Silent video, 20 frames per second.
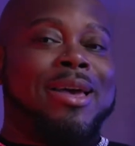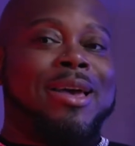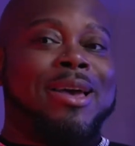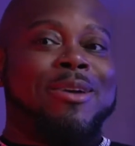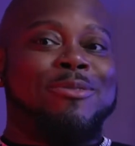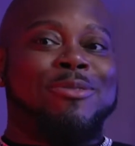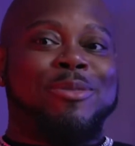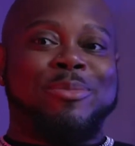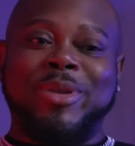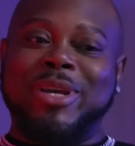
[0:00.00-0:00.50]

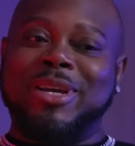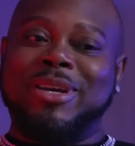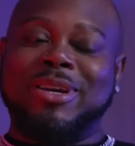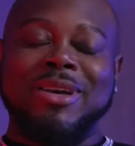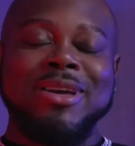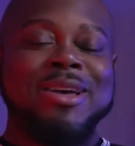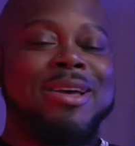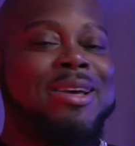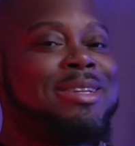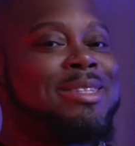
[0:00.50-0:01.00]
from there,
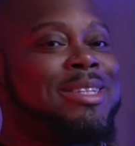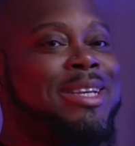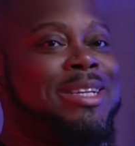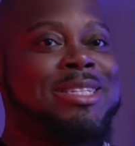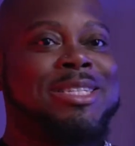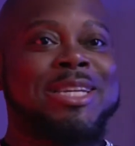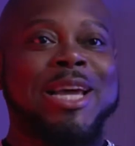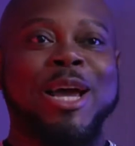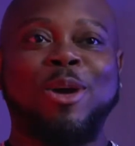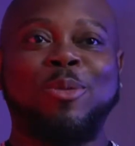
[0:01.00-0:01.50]
take a
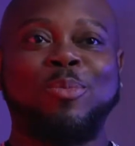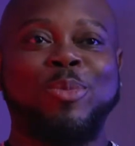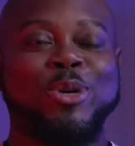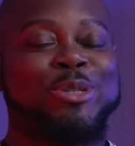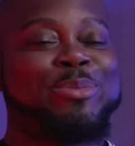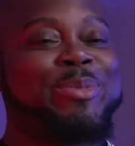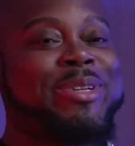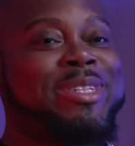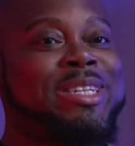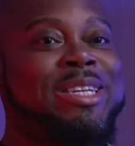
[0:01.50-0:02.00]
shower, brush
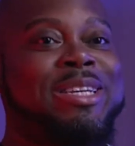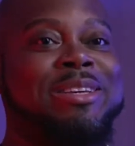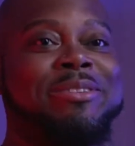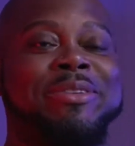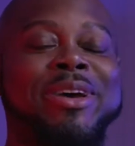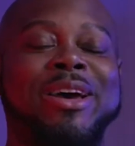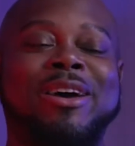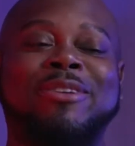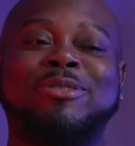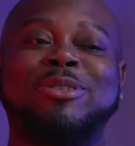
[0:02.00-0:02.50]
my teeth,
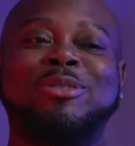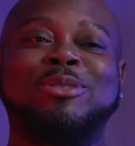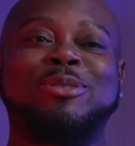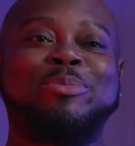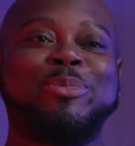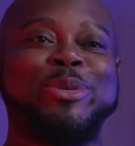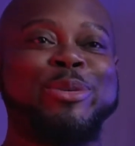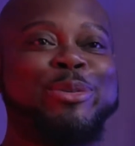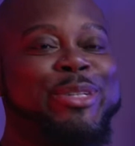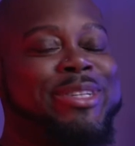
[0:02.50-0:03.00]
have a little
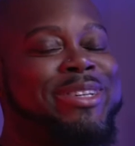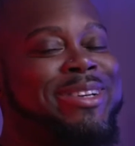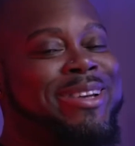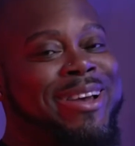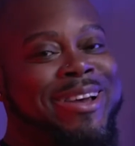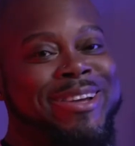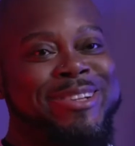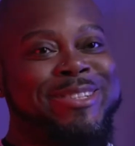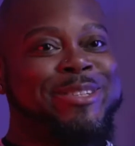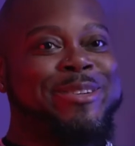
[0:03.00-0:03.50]
music
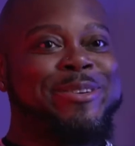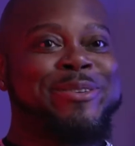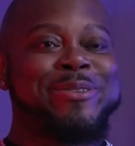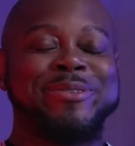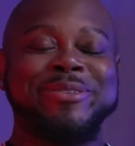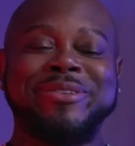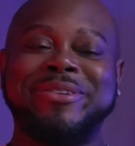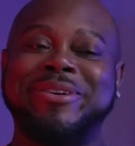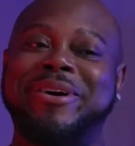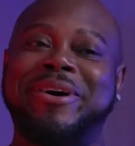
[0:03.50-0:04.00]

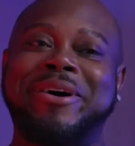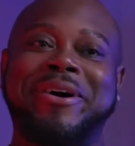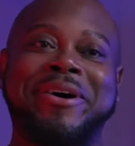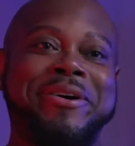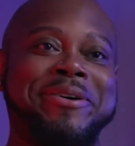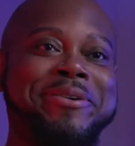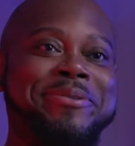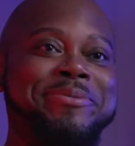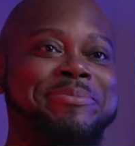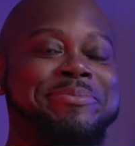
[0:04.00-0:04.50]
concert,
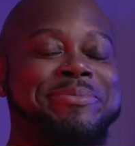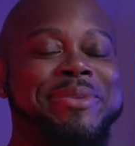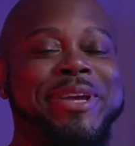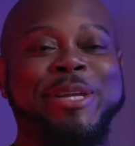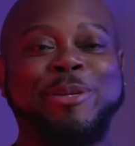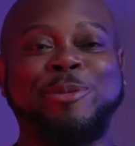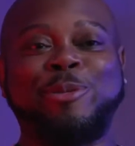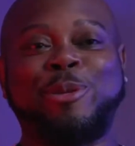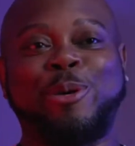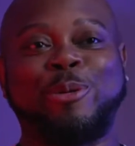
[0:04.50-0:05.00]

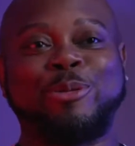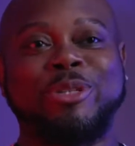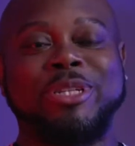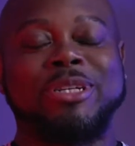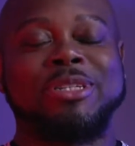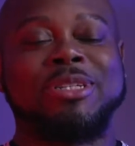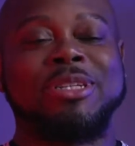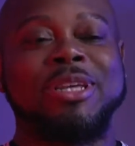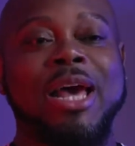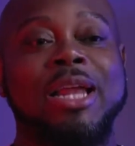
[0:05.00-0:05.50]
and
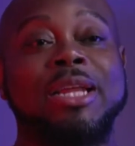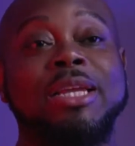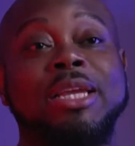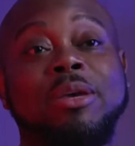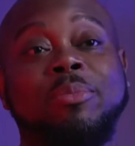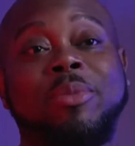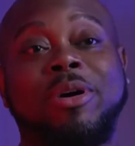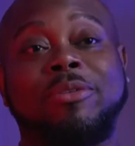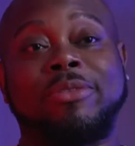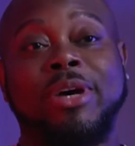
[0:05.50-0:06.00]
just kind of get
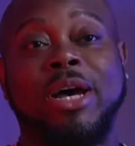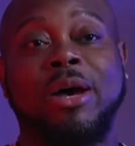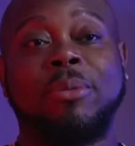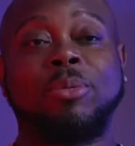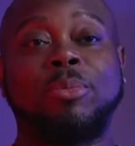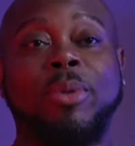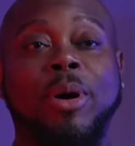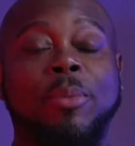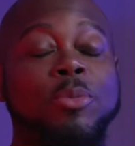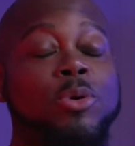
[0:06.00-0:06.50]
my vibe and
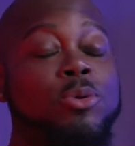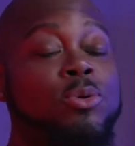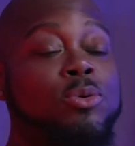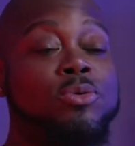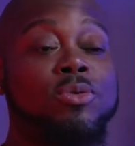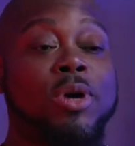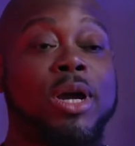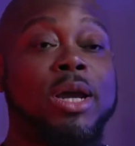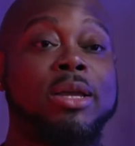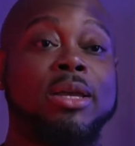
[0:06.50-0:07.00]
my mood
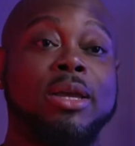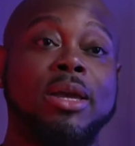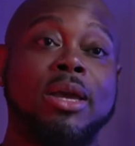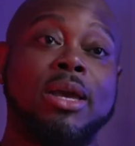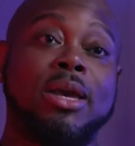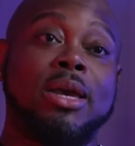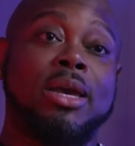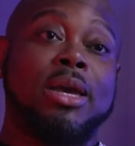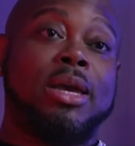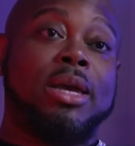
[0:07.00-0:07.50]
right.
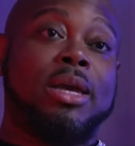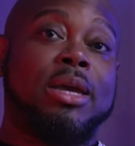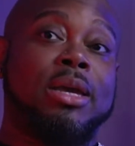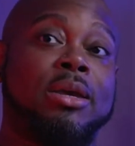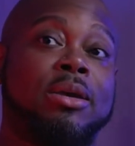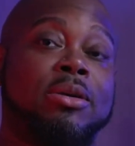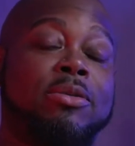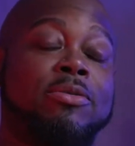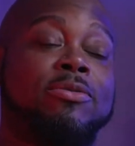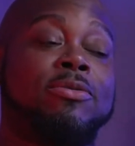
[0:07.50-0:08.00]

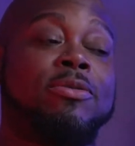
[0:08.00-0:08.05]
If